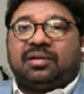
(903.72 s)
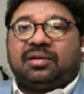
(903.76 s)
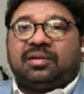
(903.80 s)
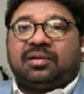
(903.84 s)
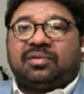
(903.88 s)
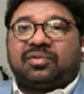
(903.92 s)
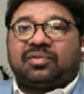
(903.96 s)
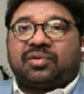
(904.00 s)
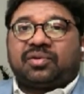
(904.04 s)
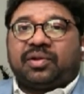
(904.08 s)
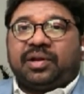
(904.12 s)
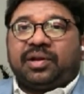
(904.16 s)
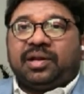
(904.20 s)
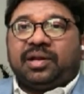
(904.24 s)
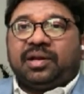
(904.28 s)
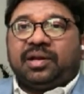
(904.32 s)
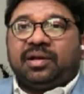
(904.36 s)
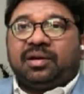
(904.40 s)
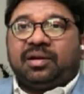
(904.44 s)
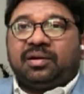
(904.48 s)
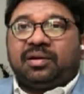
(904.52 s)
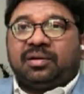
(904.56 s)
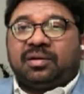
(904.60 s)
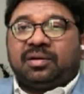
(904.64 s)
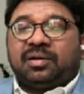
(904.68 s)

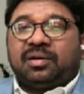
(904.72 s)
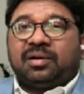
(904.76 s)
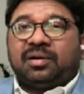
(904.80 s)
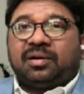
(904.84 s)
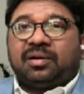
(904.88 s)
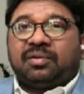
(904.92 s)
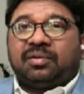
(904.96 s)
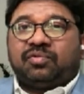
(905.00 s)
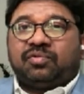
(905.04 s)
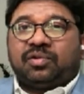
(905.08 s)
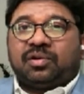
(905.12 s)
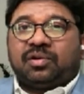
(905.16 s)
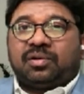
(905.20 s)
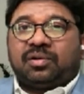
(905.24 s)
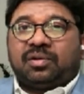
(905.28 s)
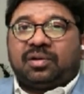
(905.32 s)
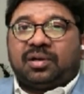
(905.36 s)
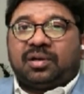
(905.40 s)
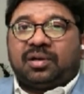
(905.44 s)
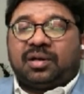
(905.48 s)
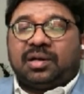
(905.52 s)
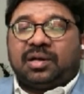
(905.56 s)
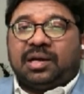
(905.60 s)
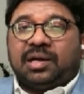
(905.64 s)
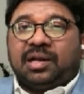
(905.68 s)
screening
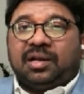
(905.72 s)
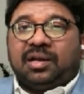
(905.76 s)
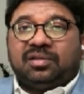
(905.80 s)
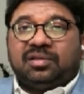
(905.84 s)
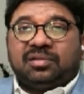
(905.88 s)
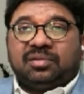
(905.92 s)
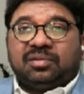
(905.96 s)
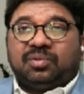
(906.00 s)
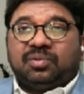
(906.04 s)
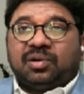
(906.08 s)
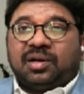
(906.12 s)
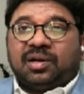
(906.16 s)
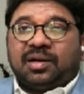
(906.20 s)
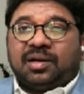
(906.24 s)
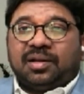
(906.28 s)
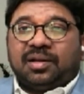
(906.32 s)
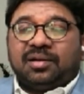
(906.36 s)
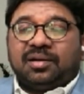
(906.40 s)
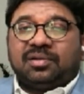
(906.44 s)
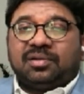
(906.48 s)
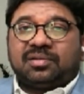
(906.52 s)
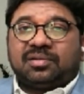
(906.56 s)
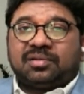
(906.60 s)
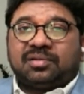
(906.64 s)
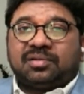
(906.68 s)
for eligible
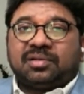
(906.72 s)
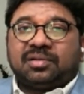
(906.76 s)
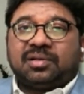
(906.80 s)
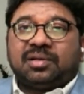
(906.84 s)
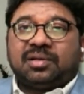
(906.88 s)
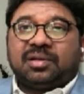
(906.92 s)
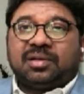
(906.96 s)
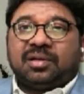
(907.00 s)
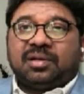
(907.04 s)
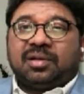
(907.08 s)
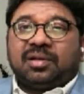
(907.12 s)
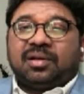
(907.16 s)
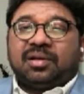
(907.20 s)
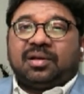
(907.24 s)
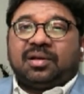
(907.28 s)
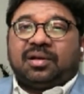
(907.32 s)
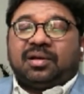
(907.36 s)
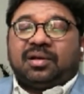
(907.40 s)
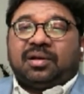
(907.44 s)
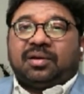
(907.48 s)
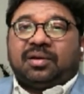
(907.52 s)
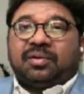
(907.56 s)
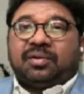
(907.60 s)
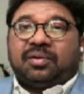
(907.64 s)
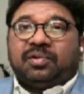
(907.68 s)
adults
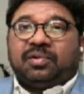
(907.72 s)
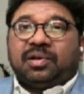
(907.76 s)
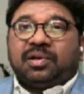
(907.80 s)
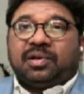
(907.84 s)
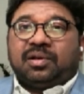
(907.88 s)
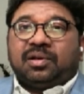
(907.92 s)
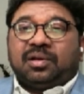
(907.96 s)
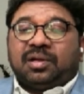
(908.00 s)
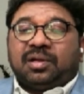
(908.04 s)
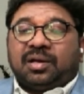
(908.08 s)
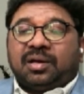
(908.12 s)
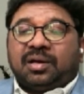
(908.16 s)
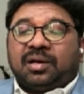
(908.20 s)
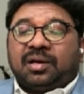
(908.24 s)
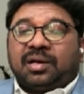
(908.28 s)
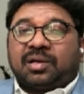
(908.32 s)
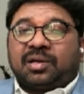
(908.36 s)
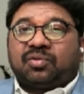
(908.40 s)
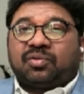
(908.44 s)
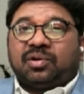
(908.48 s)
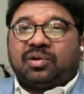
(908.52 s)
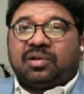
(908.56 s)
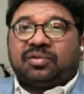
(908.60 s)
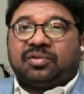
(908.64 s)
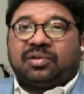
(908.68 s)
will
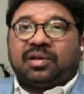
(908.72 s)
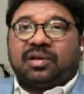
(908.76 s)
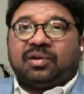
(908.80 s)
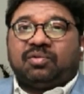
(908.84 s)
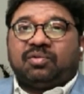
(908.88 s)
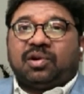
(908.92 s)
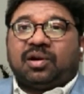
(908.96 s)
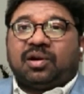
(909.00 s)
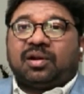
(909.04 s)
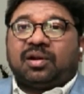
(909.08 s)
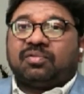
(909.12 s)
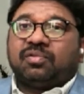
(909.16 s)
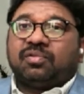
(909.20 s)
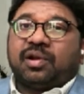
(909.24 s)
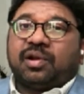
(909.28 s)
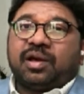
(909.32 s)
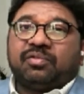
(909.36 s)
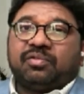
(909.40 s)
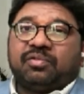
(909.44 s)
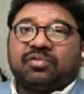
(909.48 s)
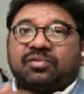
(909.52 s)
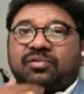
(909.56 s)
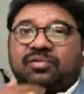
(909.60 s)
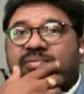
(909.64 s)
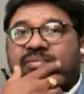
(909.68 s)
actually save a lot of
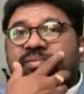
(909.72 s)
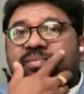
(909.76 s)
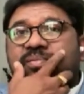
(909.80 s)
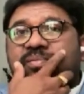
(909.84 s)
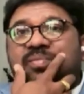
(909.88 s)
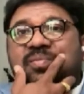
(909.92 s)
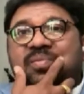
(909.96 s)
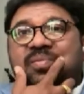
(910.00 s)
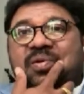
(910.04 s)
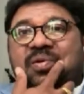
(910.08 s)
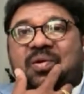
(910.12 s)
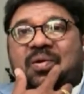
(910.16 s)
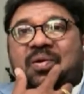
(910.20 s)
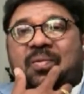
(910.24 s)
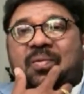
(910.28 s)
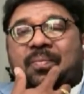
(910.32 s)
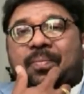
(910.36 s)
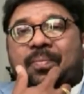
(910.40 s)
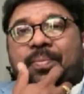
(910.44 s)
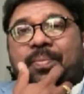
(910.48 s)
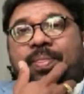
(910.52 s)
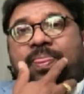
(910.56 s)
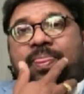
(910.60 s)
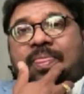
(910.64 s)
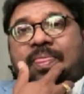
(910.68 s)
lives. You know,
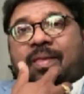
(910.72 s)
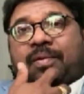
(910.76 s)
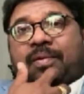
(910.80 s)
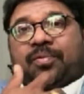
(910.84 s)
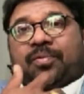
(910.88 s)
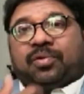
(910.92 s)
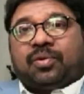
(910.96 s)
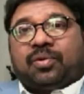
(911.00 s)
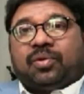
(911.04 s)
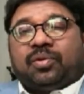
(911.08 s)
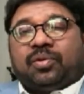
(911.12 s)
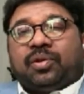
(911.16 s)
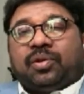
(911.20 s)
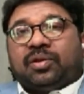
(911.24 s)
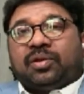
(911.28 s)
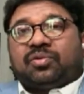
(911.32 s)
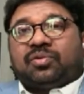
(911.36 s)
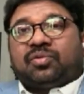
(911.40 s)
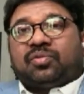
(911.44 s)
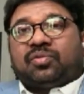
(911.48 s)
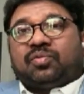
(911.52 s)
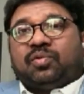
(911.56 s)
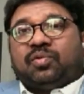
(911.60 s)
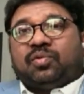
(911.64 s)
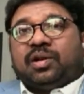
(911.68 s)
so
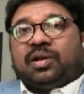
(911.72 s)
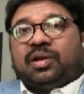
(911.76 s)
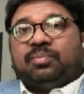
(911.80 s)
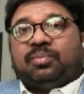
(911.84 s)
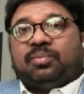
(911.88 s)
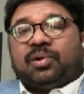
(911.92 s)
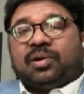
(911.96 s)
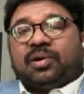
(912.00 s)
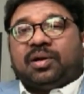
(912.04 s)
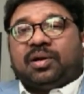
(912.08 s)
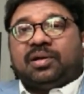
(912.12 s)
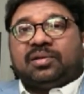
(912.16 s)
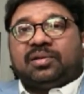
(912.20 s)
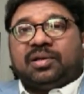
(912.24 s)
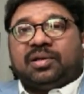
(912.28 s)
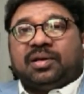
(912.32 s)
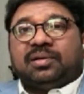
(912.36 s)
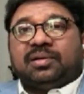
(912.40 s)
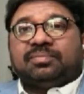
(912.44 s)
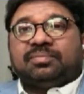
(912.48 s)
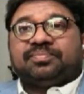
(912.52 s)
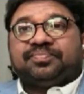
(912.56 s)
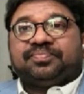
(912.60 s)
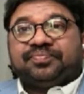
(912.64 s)
that's one important thing.